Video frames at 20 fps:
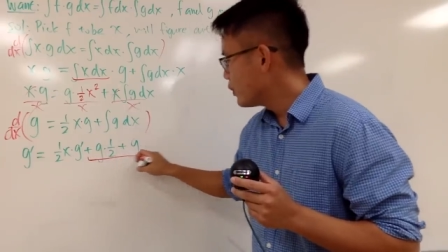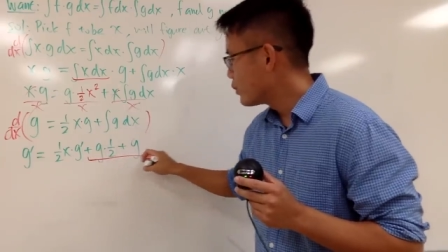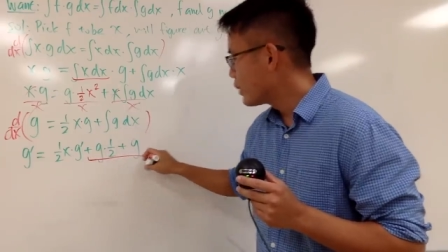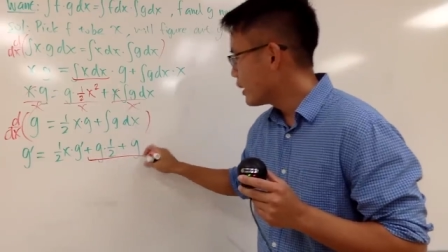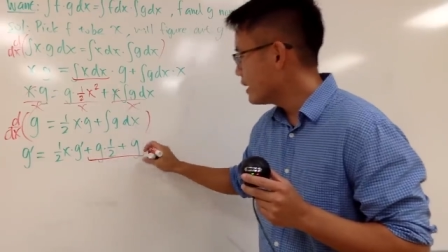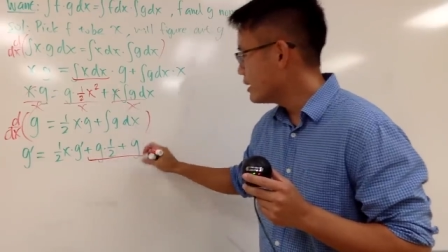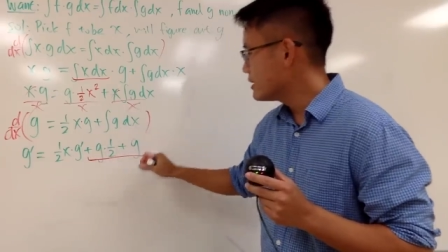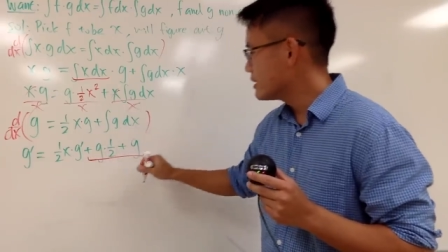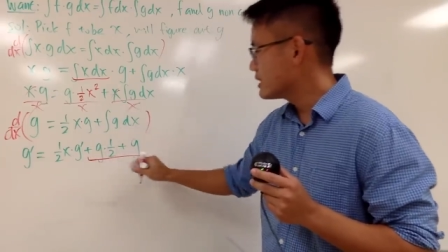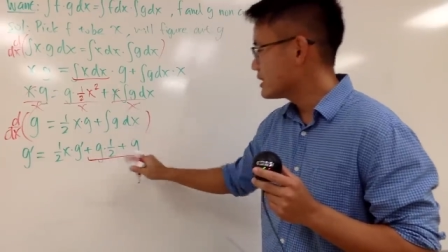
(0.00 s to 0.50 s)

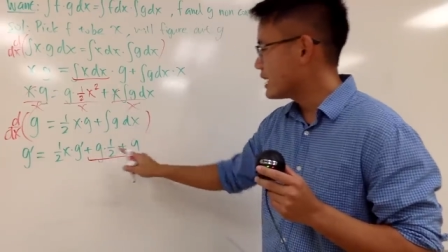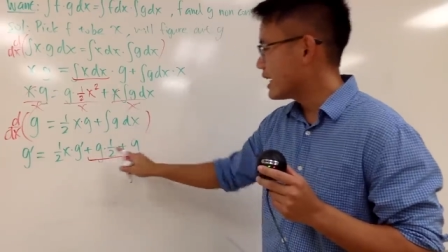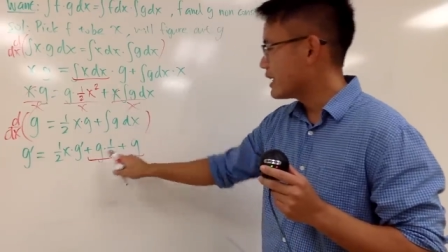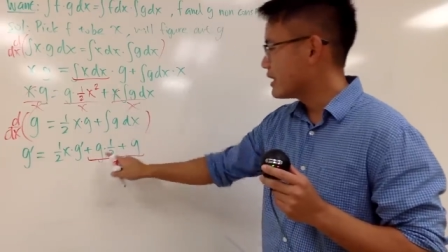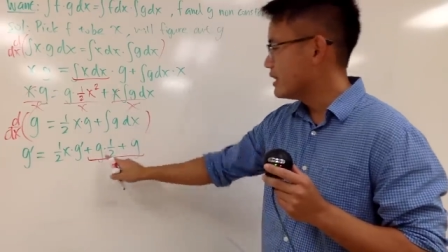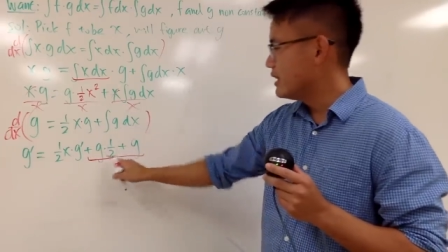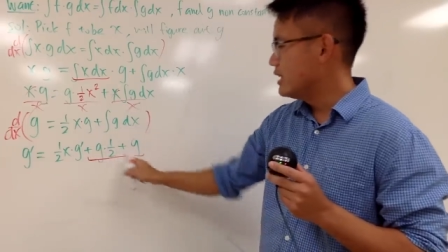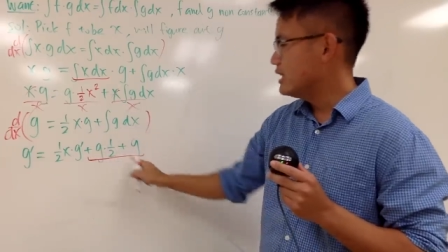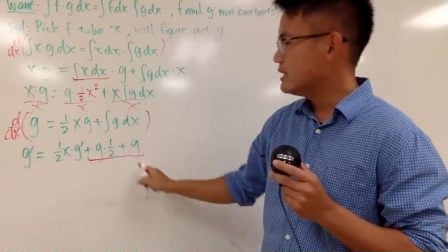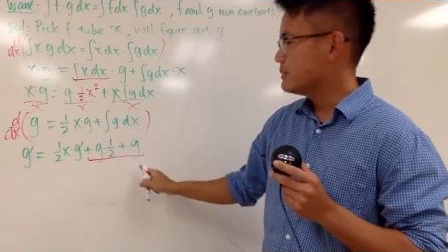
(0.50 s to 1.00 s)
right-hand
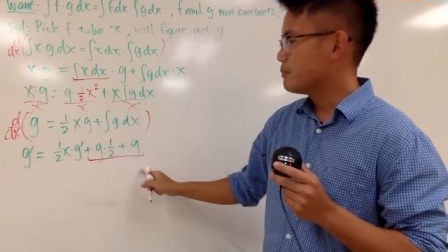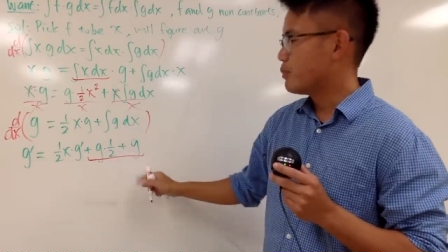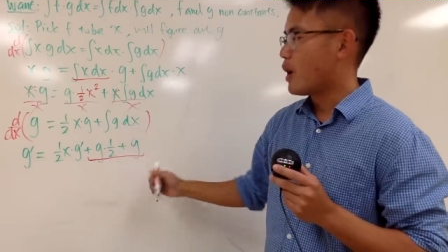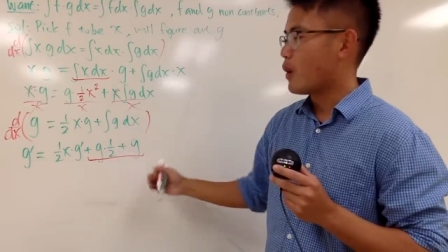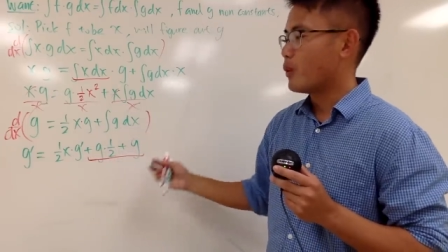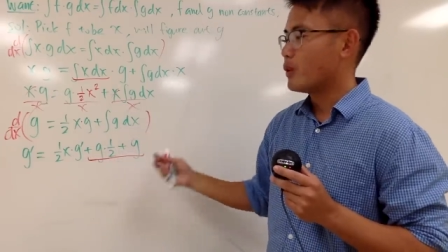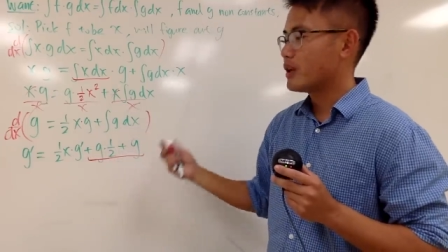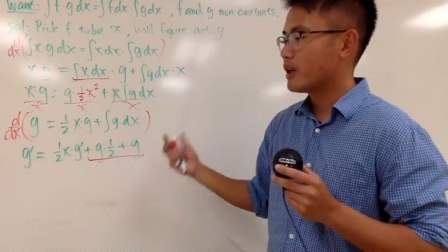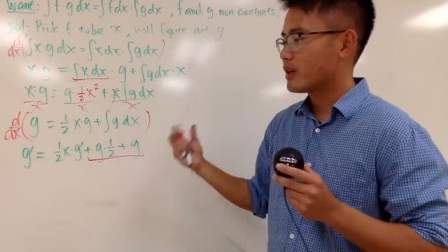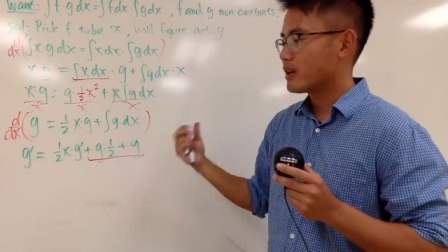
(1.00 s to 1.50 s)
side, this
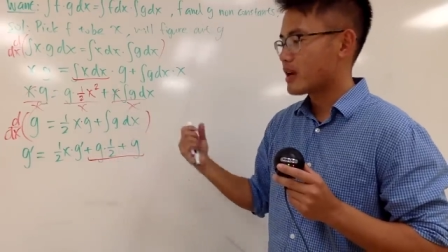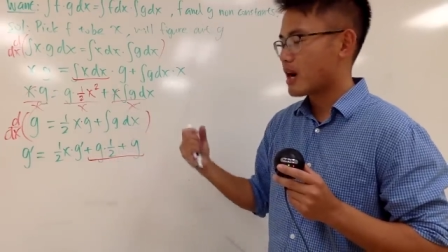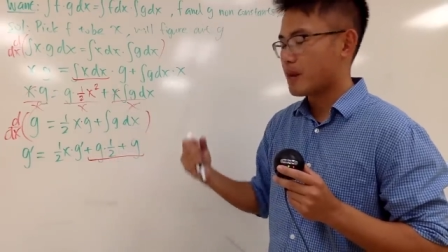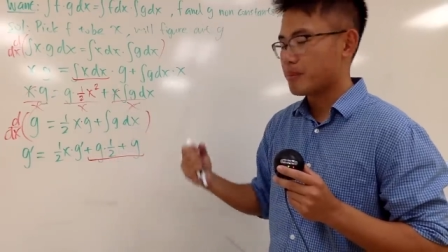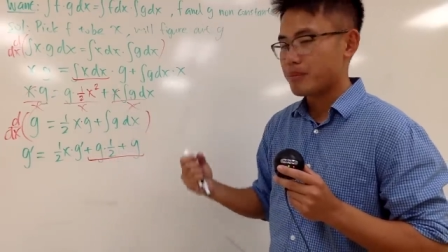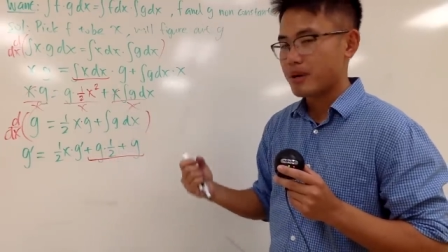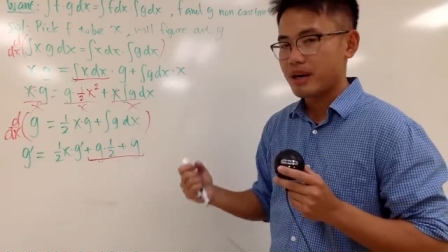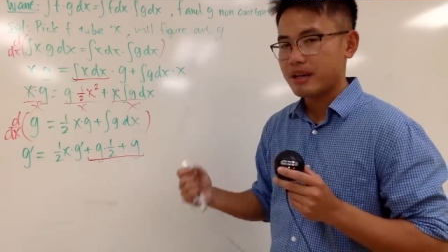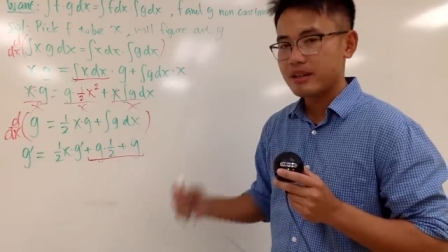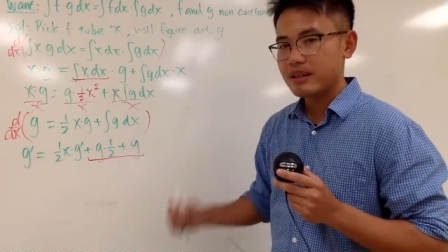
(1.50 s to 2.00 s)
part, we can
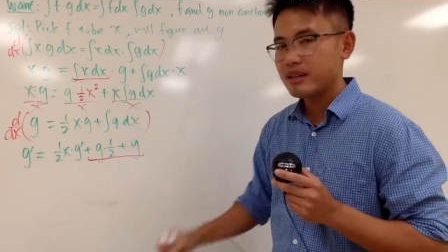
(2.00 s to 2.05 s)
combine